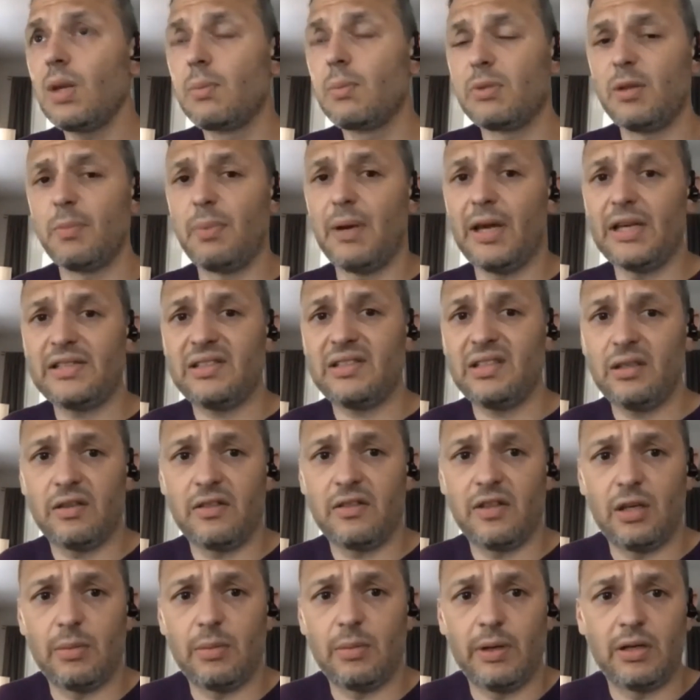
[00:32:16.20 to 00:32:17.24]
The best thing to
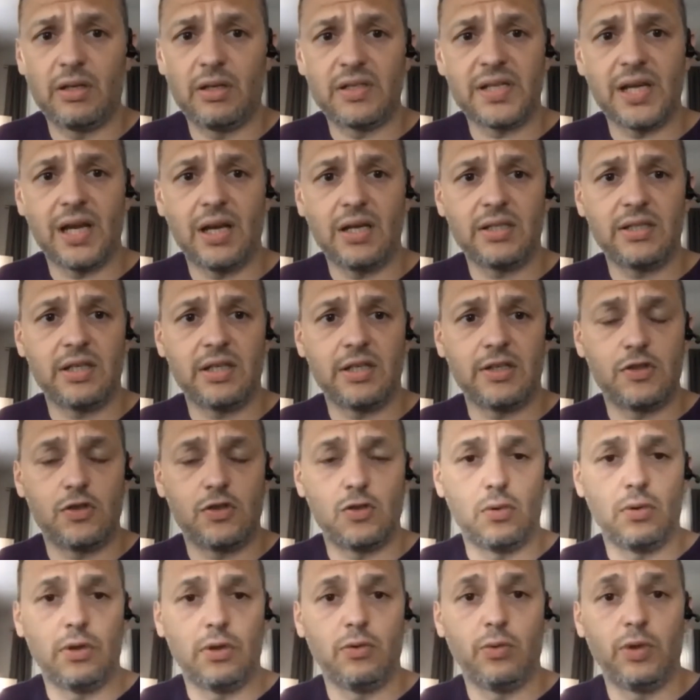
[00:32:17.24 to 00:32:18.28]
think about is, how does that
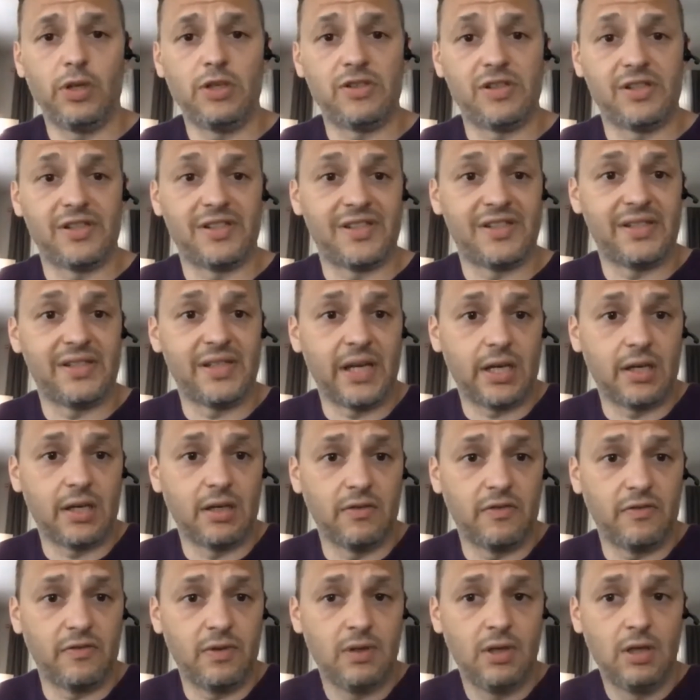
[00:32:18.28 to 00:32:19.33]
story reach its
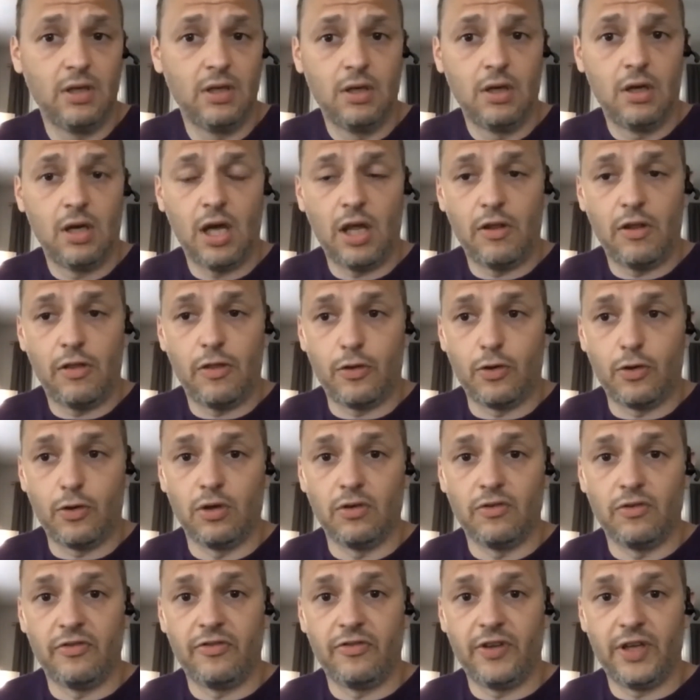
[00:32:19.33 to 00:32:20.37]
second and
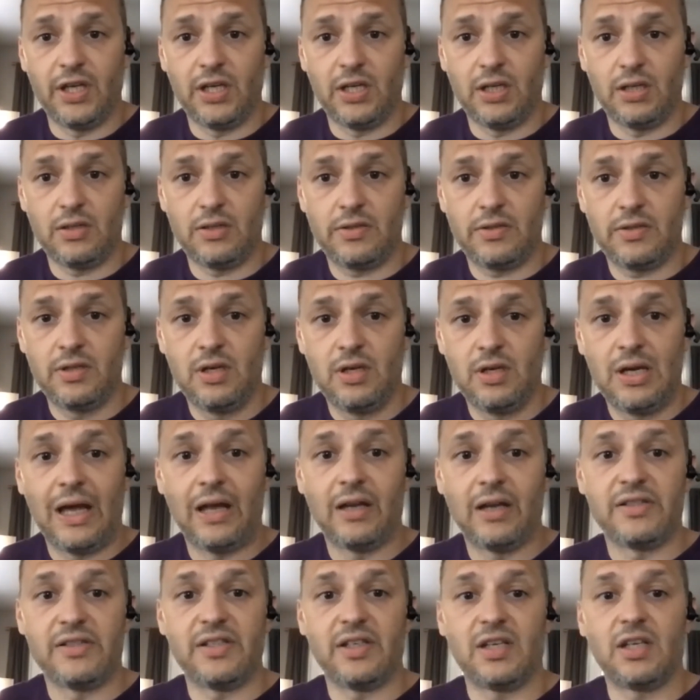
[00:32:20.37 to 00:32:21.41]
third phase?
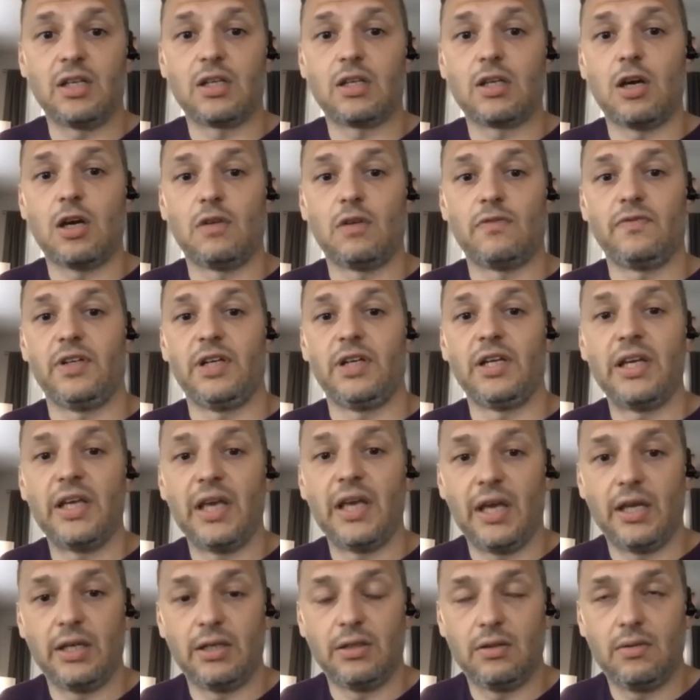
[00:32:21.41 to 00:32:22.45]
How does it get covered
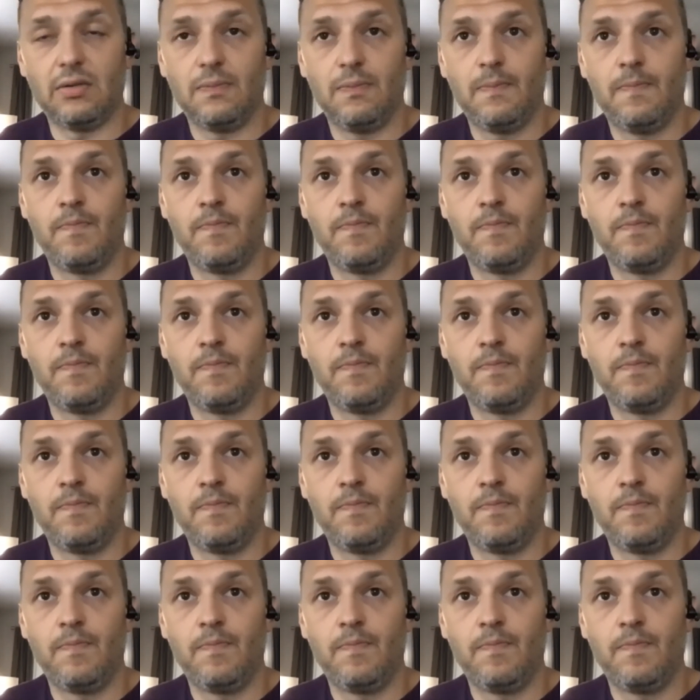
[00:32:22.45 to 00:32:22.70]
again?